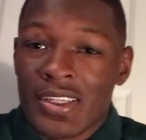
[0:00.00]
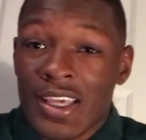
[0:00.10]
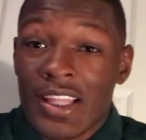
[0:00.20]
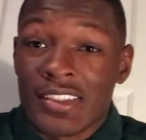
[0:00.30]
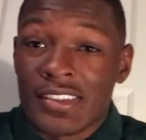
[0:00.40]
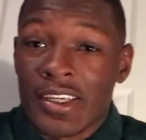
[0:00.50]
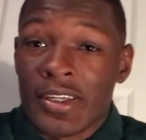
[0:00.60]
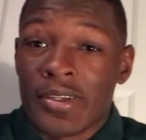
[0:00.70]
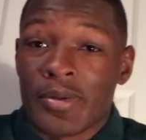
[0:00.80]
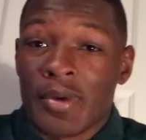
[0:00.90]
Dallas
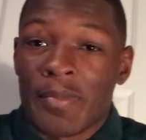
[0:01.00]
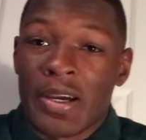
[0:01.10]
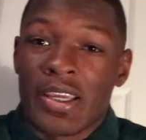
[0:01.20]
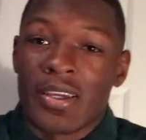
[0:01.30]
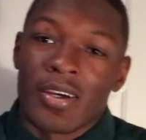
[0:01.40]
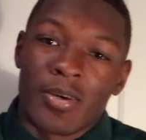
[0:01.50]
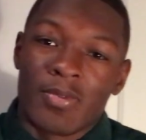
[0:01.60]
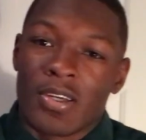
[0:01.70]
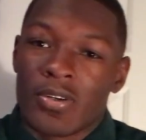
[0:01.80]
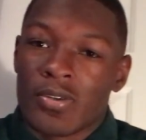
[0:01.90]
Stadium I might
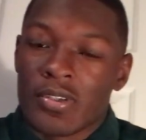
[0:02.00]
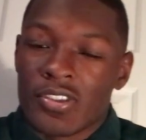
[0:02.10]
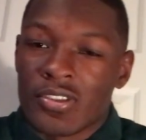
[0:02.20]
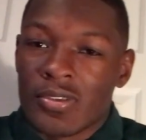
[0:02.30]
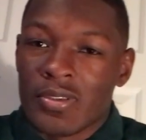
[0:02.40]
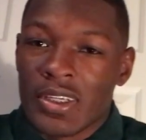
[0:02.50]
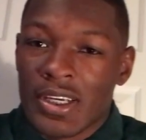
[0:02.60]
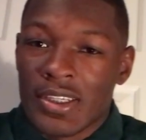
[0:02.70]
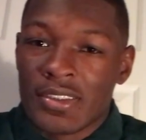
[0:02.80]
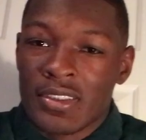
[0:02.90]
upload and show you
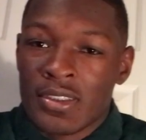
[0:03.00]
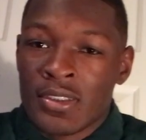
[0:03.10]
guys.